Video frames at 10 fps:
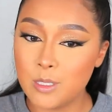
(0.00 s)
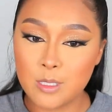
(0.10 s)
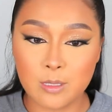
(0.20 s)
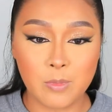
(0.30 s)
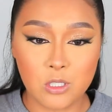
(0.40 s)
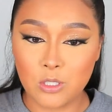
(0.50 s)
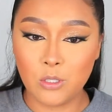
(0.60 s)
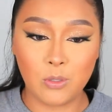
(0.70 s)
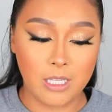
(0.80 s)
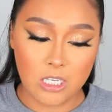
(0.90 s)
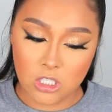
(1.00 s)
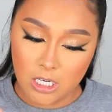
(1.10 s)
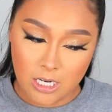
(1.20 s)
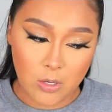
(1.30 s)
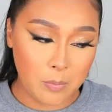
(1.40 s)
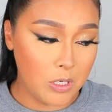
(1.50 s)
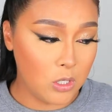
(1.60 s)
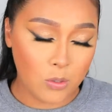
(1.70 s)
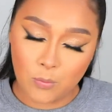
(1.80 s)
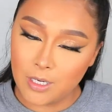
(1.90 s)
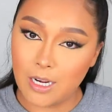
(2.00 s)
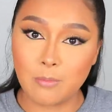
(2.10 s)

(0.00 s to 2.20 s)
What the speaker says: smudge the lower lash line out, but you know what?